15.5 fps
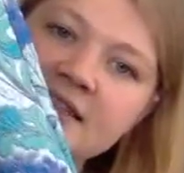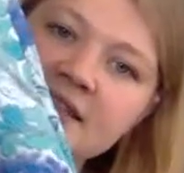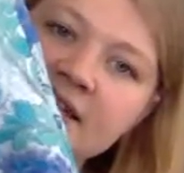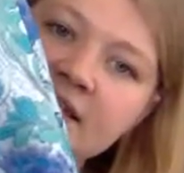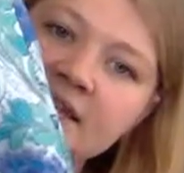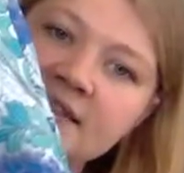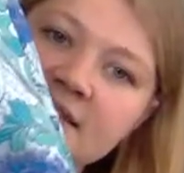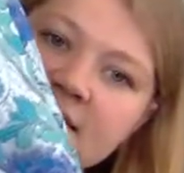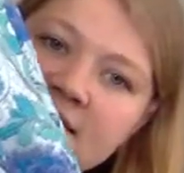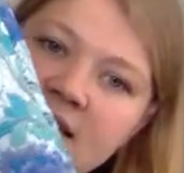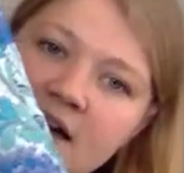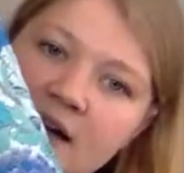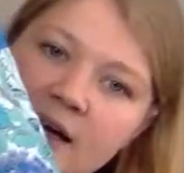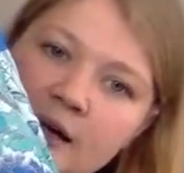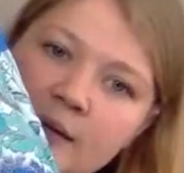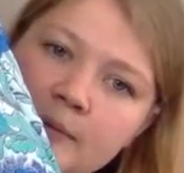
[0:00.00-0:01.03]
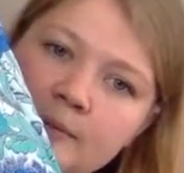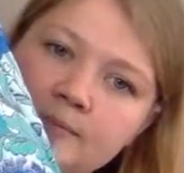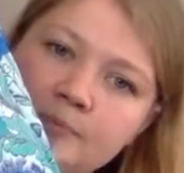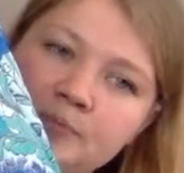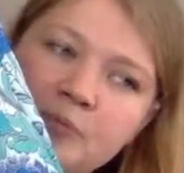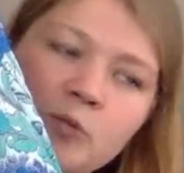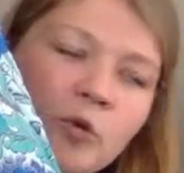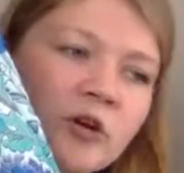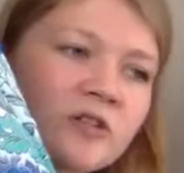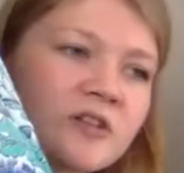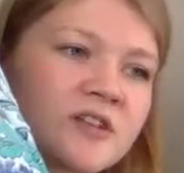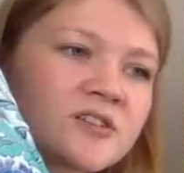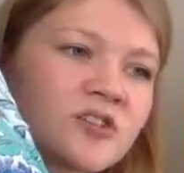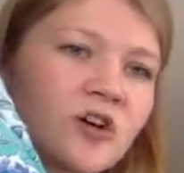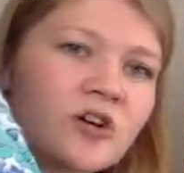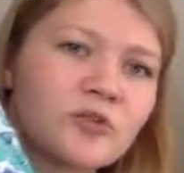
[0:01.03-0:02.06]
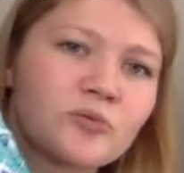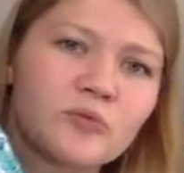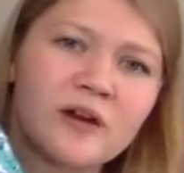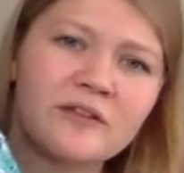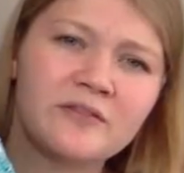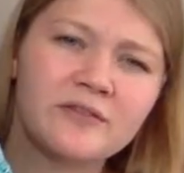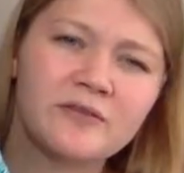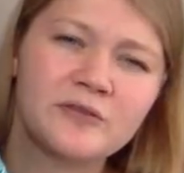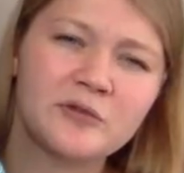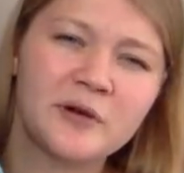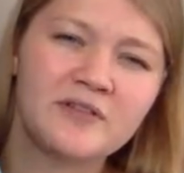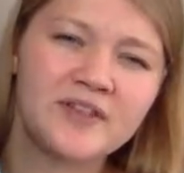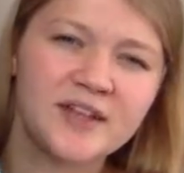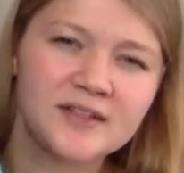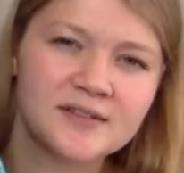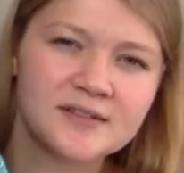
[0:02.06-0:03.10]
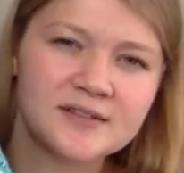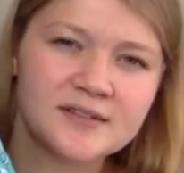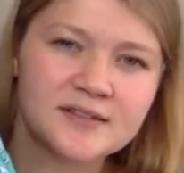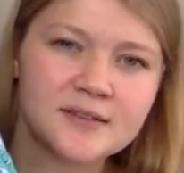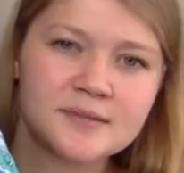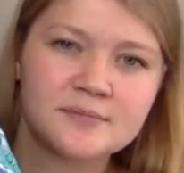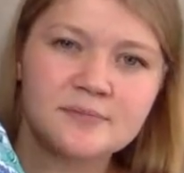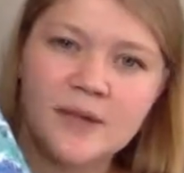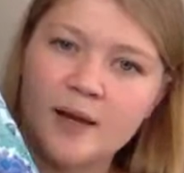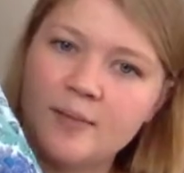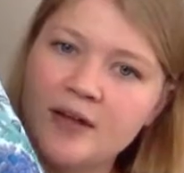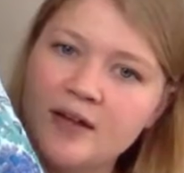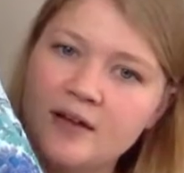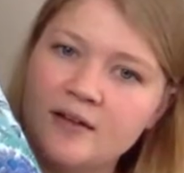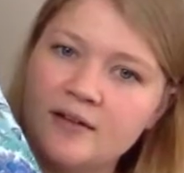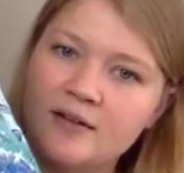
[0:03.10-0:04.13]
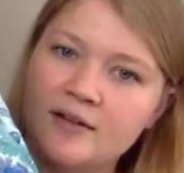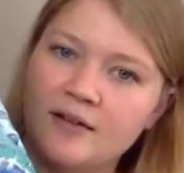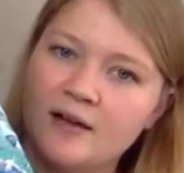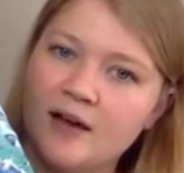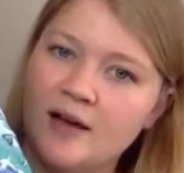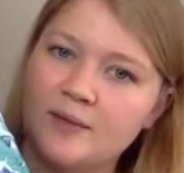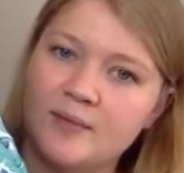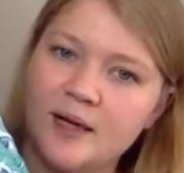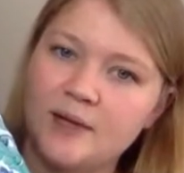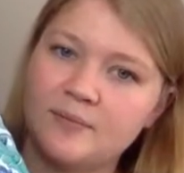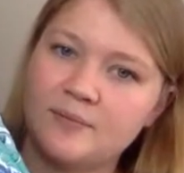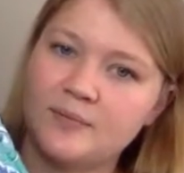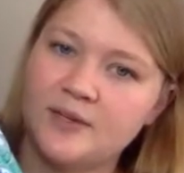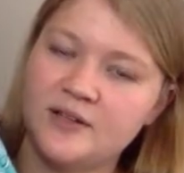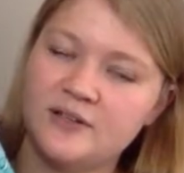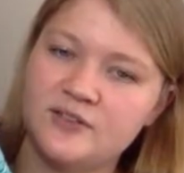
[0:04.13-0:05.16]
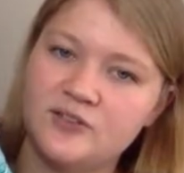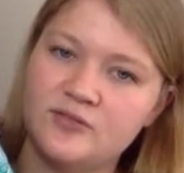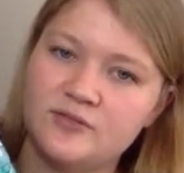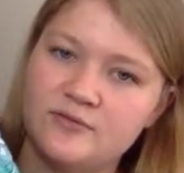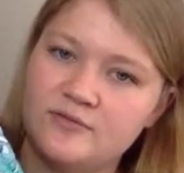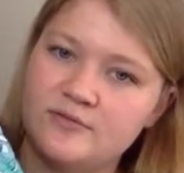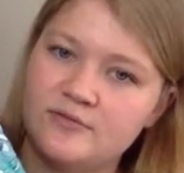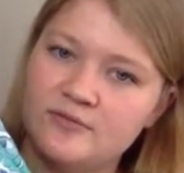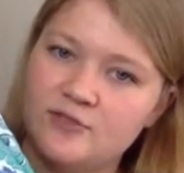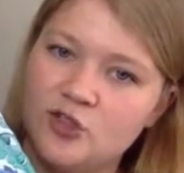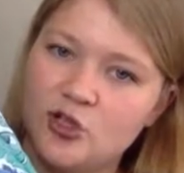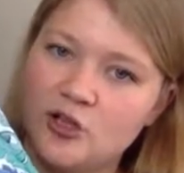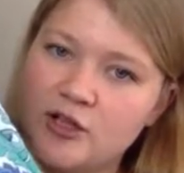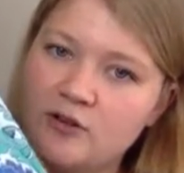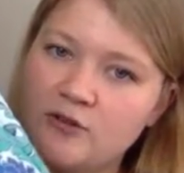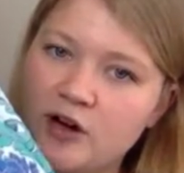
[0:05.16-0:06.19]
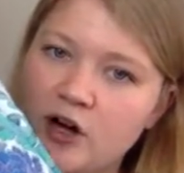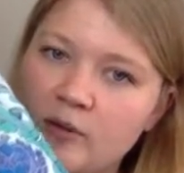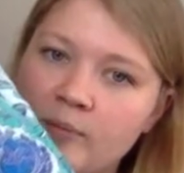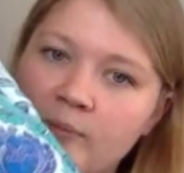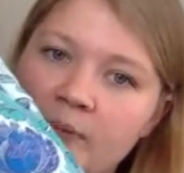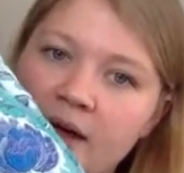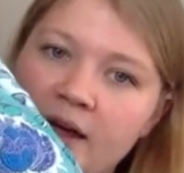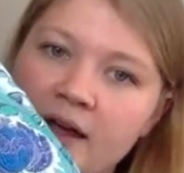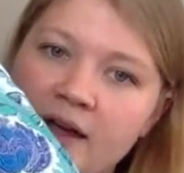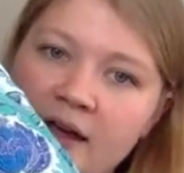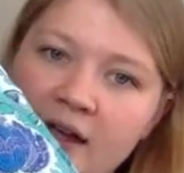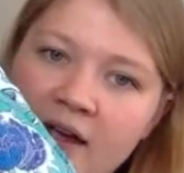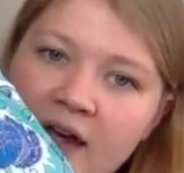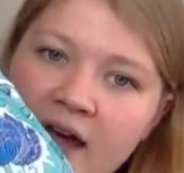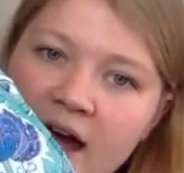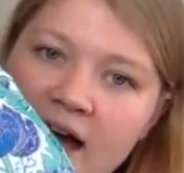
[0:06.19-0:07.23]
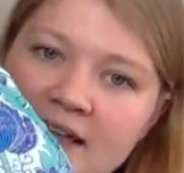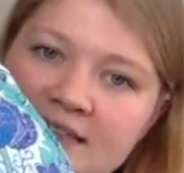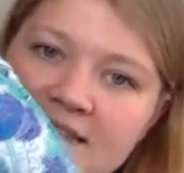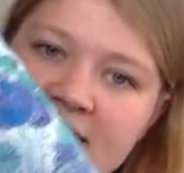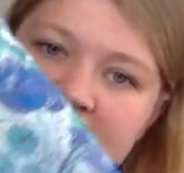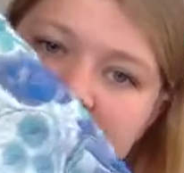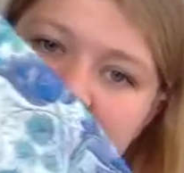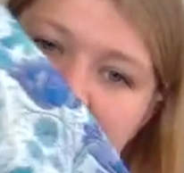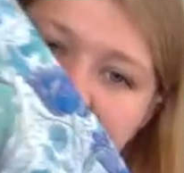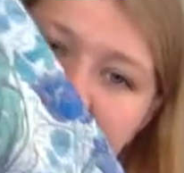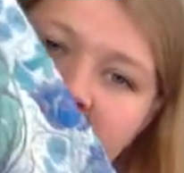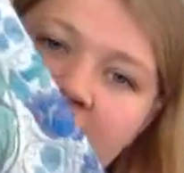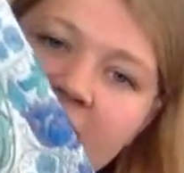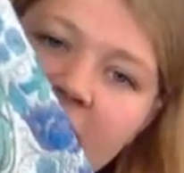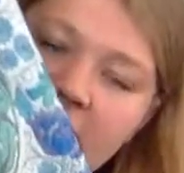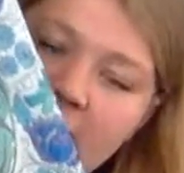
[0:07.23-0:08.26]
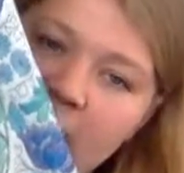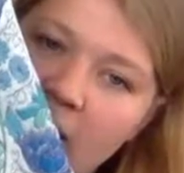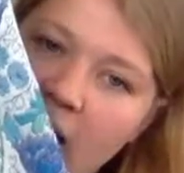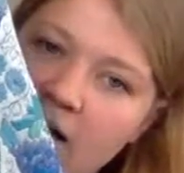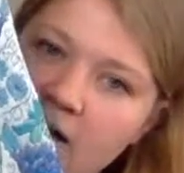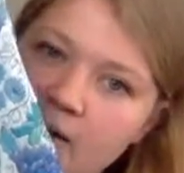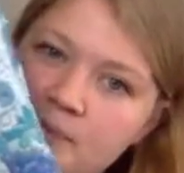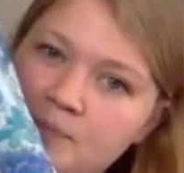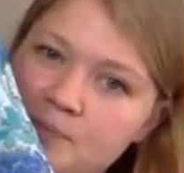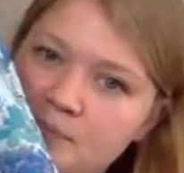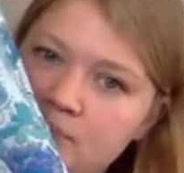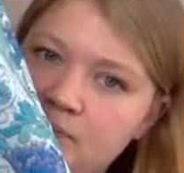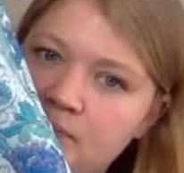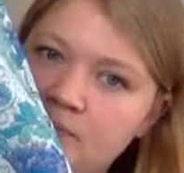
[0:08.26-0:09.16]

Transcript: these, um, what are these called? Rip rivets, maybe? I might be totally wrong, but has this detailing on the bottom.